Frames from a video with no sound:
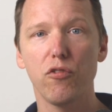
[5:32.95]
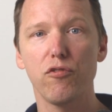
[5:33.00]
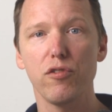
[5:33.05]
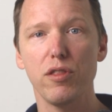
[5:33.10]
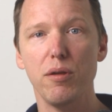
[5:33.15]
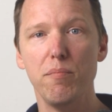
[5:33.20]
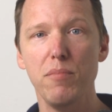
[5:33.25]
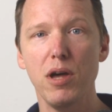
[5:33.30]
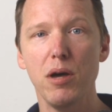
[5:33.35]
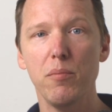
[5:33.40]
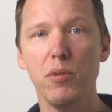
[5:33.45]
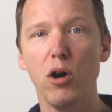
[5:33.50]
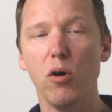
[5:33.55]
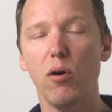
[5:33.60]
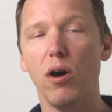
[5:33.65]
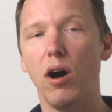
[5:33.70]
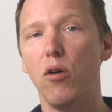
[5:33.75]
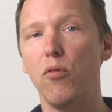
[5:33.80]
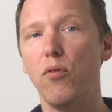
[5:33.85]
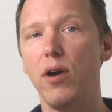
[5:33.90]
For the
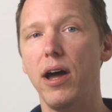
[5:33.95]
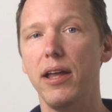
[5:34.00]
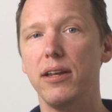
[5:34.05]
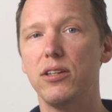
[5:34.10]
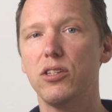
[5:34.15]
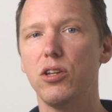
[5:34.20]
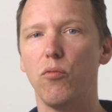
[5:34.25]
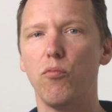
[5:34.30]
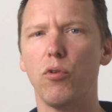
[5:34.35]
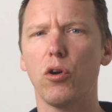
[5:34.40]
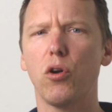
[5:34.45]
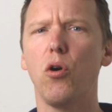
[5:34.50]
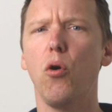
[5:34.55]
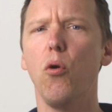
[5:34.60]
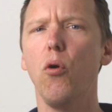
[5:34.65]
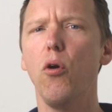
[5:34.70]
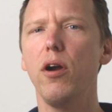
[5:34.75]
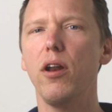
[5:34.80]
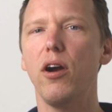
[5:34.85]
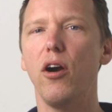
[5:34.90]
memo, I'll write to
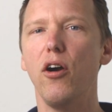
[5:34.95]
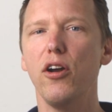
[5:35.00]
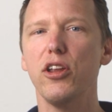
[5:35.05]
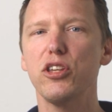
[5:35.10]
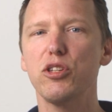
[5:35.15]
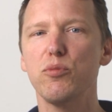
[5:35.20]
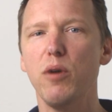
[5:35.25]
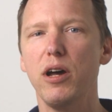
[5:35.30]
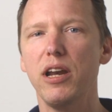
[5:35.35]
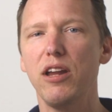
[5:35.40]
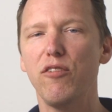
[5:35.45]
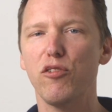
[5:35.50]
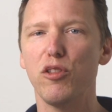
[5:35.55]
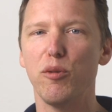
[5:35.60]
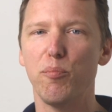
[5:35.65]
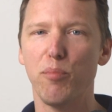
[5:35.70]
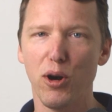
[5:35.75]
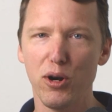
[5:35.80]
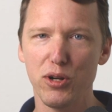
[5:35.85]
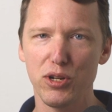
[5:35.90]
record earnest money for
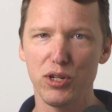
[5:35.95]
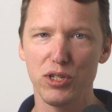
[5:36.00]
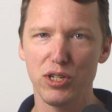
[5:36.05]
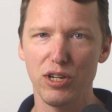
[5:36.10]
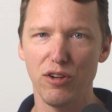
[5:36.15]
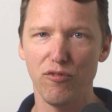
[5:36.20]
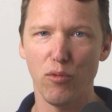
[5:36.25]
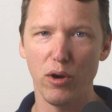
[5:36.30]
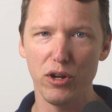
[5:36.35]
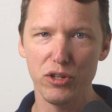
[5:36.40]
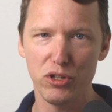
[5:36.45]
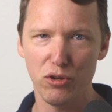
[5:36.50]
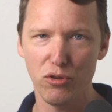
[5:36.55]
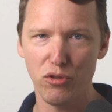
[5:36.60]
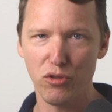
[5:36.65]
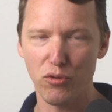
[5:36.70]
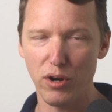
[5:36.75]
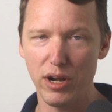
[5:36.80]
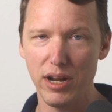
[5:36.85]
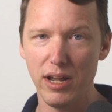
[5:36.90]
the purchase of
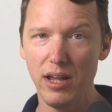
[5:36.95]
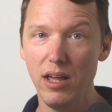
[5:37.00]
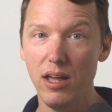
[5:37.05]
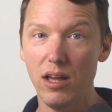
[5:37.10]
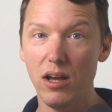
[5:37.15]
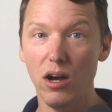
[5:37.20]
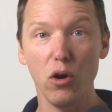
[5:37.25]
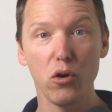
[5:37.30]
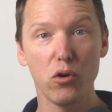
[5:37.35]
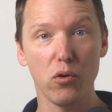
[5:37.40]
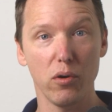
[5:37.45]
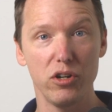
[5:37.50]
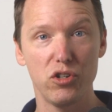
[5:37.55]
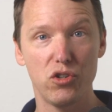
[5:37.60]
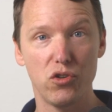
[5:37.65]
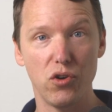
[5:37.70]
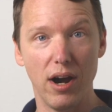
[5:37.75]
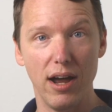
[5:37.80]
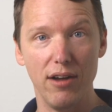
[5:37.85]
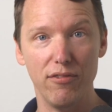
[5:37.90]
123 Oak Ridge
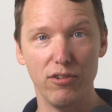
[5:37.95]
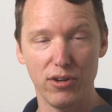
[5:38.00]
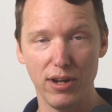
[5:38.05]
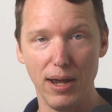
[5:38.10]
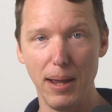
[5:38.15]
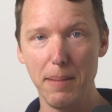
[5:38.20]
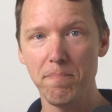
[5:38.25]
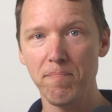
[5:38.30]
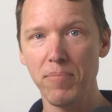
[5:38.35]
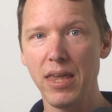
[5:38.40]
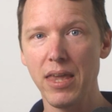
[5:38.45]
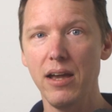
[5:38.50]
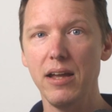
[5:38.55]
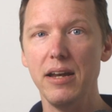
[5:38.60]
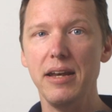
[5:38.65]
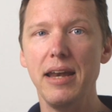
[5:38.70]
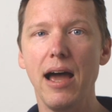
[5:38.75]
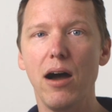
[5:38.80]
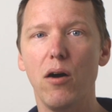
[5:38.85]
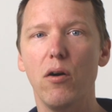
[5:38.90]
Drive, okay?
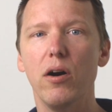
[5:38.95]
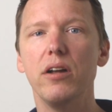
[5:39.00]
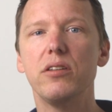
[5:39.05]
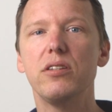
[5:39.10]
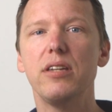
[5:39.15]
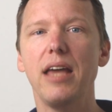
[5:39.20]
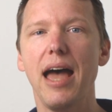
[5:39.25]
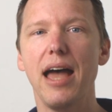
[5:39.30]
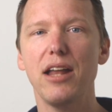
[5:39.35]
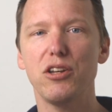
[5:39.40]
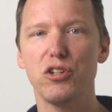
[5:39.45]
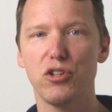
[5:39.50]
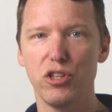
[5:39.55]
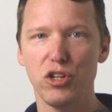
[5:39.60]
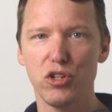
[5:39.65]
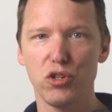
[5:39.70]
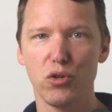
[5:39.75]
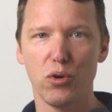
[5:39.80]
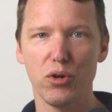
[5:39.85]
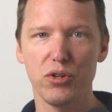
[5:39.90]
Now, attach
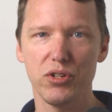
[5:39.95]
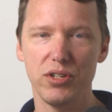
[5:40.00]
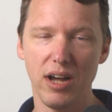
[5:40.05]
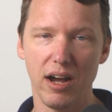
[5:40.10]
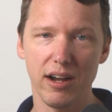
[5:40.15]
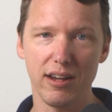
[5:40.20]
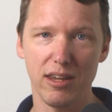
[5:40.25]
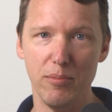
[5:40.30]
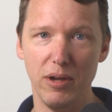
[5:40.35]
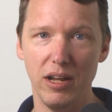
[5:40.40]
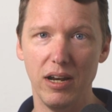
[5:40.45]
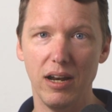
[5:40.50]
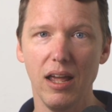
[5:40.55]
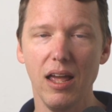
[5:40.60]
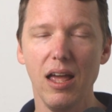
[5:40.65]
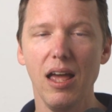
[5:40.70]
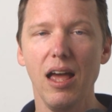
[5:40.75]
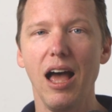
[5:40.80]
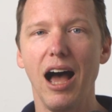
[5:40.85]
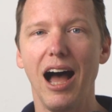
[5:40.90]
the source document.
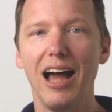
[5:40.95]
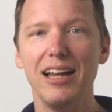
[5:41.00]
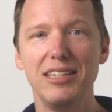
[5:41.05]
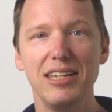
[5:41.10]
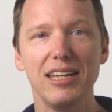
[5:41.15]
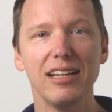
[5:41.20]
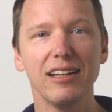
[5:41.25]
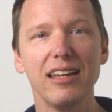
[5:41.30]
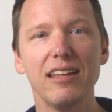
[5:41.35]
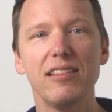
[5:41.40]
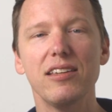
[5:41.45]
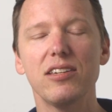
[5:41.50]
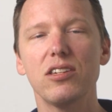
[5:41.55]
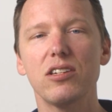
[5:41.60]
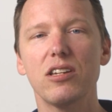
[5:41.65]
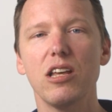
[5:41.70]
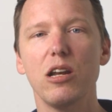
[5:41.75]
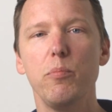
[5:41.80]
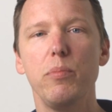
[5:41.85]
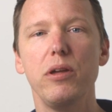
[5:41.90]
Ideally, this
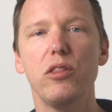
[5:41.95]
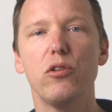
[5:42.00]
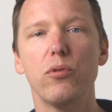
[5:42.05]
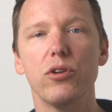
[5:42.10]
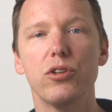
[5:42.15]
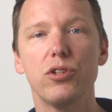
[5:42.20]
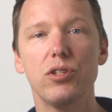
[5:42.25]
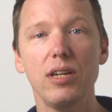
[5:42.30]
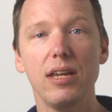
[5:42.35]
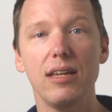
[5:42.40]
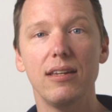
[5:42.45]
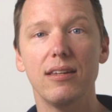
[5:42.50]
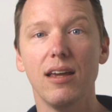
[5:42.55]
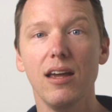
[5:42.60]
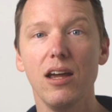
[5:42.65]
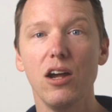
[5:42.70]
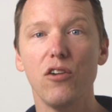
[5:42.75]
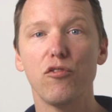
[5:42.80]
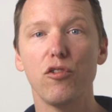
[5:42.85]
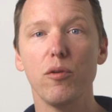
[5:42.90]
is going to be the receipt
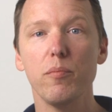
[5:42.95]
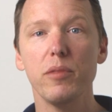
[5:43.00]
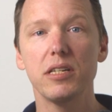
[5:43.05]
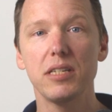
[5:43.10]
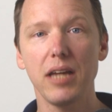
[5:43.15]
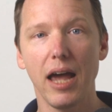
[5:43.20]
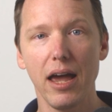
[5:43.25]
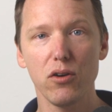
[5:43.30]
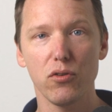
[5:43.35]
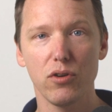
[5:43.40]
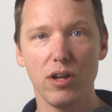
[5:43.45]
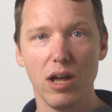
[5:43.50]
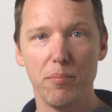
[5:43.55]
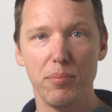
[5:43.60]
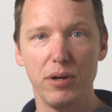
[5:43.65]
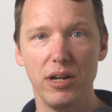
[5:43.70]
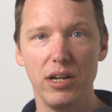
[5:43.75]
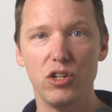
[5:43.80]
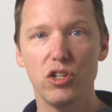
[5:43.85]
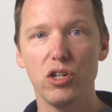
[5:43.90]
from the title
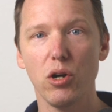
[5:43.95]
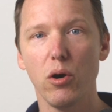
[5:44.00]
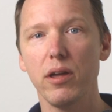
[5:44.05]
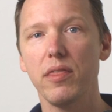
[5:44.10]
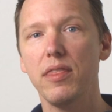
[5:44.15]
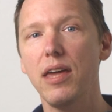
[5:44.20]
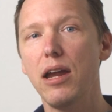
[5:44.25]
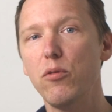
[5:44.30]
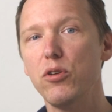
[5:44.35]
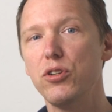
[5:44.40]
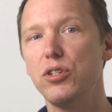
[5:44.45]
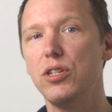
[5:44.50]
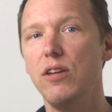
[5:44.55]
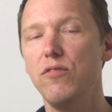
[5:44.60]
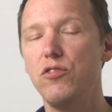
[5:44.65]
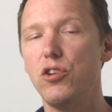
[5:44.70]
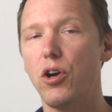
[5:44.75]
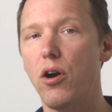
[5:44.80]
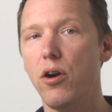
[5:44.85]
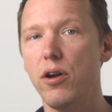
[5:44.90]
company showing they
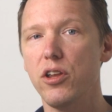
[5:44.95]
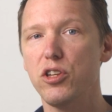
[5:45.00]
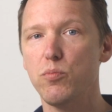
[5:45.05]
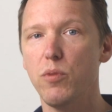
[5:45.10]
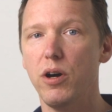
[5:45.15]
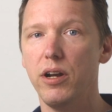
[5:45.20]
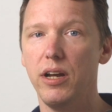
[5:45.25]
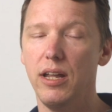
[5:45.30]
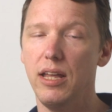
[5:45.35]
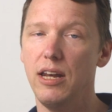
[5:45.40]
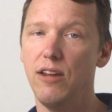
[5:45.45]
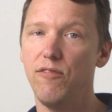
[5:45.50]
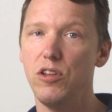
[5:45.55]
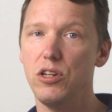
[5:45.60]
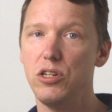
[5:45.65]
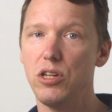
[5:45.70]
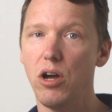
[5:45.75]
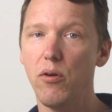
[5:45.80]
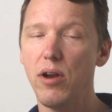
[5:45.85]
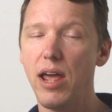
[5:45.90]
received your earnest money. And if
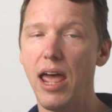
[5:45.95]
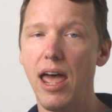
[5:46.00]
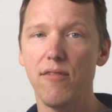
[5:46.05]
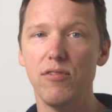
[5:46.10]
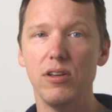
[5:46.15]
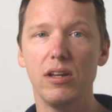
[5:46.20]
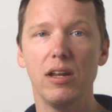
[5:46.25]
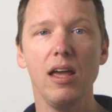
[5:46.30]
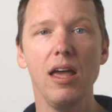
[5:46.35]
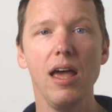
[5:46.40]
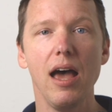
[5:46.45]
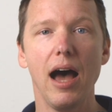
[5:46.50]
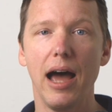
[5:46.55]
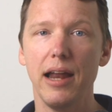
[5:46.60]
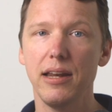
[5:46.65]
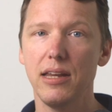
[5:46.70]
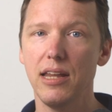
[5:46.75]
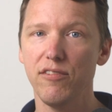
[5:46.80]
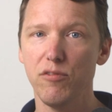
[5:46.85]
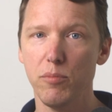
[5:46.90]
you don't have it,
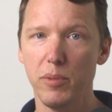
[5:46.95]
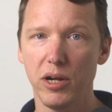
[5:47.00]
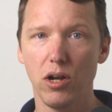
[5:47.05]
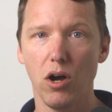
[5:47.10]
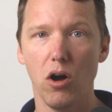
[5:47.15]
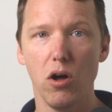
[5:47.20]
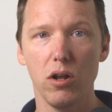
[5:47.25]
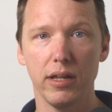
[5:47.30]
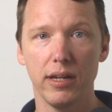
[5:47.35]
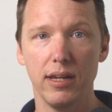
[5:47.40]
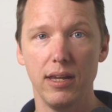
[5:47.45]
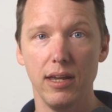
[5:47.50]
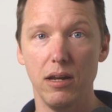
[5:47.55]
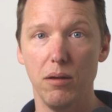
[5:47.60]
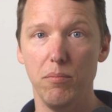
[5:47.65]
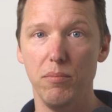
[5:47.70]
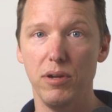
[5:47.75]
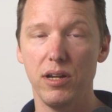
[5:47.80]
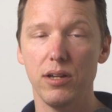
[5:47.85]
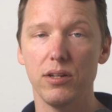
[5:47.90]
I'd give them a call and get
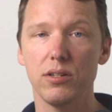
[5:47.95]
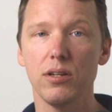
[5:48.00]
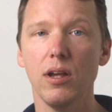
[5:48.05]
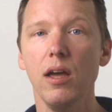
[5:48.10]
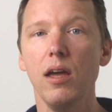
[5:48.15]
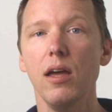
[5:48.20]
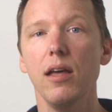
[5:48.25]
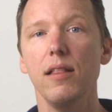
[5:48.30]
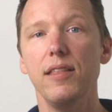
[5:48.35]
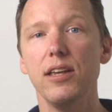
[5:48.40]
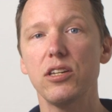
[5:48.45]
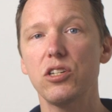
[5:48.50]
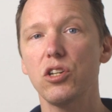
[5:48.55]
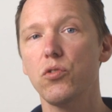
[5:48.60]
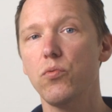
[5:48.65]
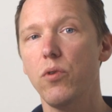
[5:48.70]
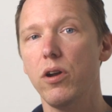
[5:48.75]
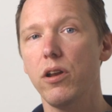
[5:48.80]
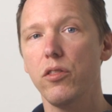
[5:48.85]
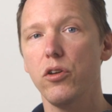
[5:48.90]
it, because this
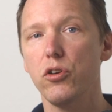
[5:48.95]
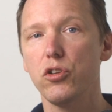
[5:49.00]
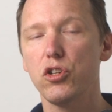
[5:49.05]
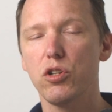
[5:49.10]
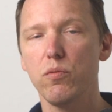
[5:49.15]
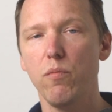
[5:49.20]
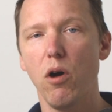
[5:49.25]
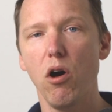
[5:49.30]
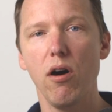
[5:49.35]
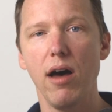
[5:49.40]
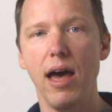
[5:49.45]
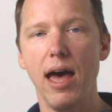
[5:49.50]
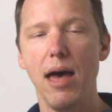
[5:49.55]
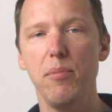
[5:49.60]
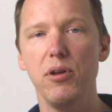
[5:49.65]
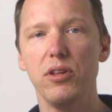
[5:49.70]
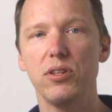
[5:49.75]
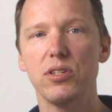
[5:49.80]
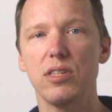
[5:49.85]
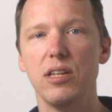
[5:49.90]
is one of those small
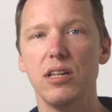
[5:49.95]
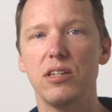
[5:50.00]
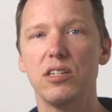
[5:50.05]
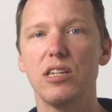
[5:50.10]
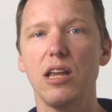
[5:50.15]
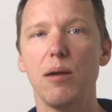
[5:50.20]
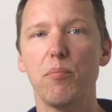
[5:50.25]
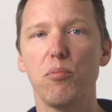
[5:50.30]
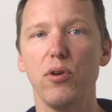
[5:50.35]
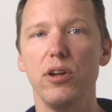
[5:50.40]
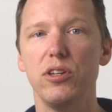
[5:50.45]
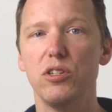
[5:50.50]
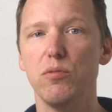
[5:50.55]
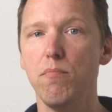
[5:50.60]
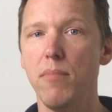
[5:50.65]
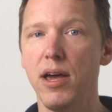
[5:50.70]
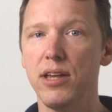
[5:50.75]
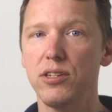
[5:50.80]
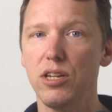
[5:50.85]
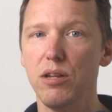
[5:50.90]
habits that separates
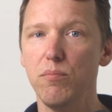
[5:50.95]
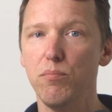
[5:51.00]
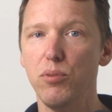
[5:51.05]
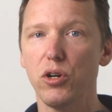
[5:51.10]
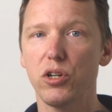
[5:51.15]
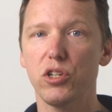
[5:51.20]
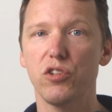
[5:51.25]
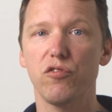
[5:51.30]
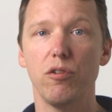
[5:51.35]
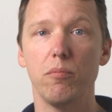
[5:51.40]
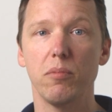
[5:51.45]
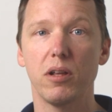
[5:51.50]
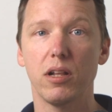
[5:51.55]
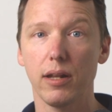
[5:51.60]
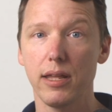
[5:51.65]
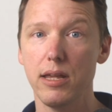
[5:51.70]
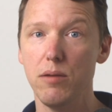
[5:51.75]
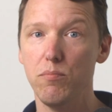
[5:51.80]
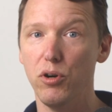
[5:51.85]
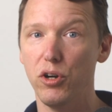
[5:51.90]
messy books from
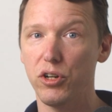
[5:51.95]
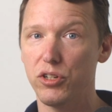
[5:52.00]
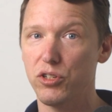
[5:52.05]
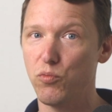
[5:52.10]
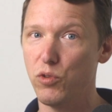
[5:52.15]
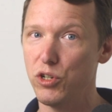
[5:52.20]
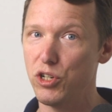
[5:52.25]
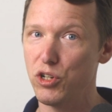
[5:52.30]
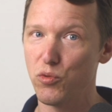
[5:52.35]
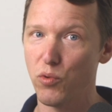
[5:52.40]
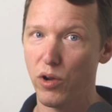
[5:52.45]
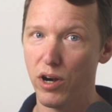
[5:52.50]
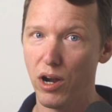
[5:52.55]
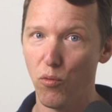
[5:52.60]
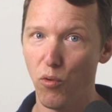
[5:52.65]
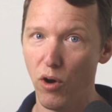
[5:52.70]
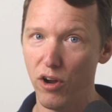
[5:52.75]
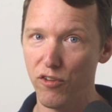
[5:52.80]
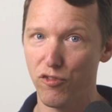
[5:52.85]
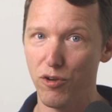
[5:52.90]
clean books, which is what I
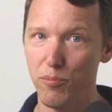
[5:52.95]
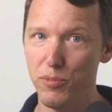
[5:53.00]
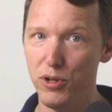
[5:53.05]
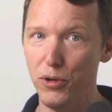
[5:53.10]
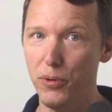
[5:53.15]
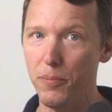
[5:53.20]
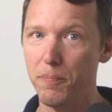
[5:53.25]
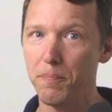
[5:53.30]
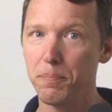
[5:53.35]
want from you.